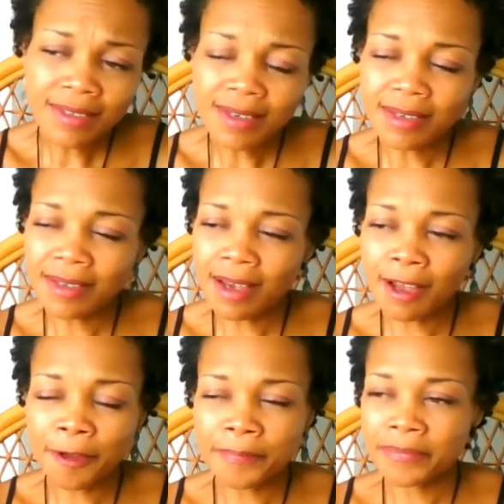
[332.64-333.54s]
with
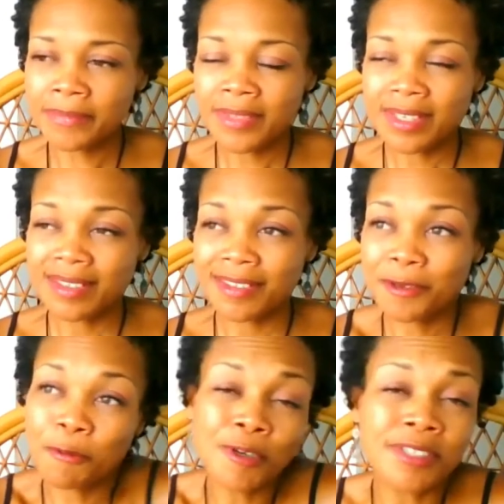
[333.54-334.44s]
the, the,
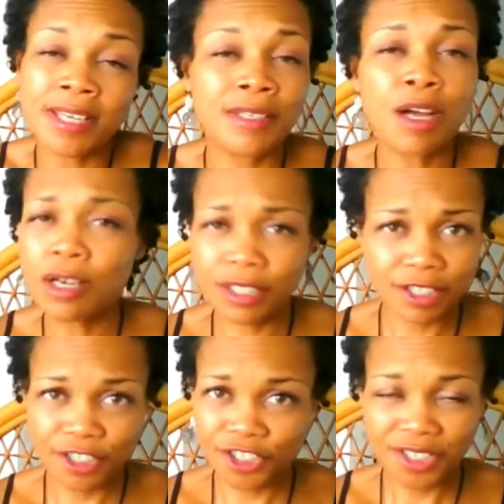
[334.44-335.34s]
with the discipline of
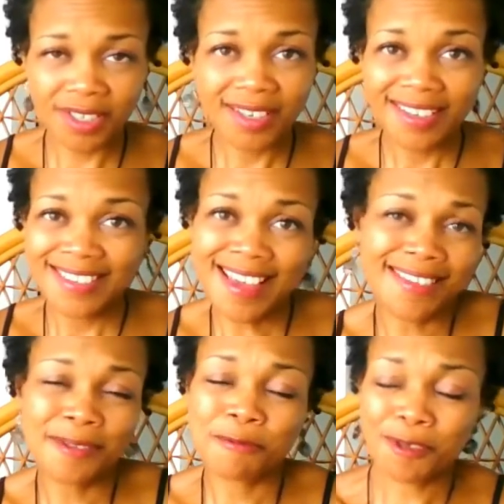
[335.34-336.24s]
doing it
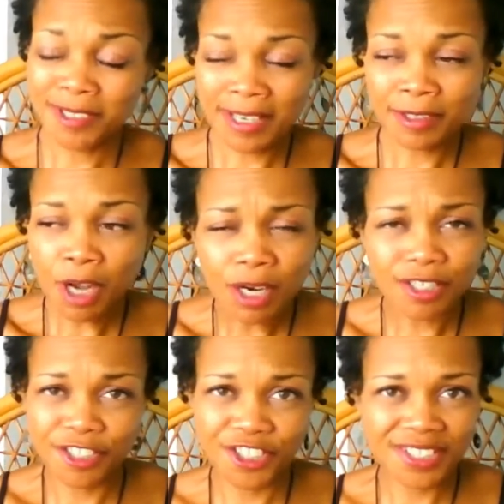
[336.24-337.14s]
daily, every
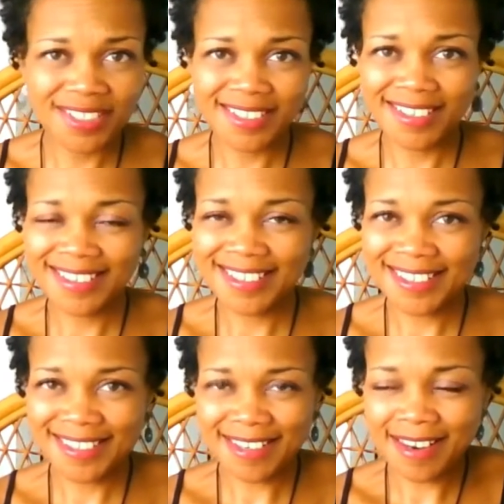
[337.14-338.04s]
day for
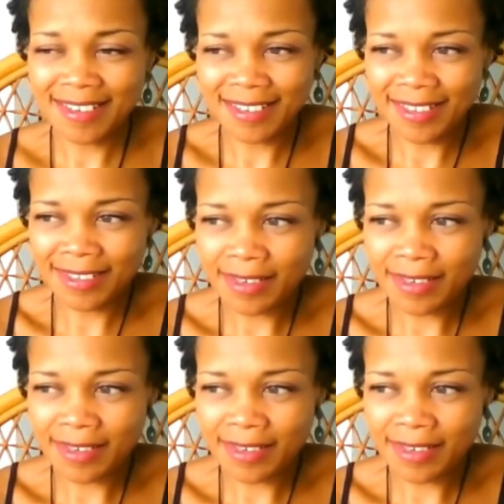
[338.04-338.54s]
14 days.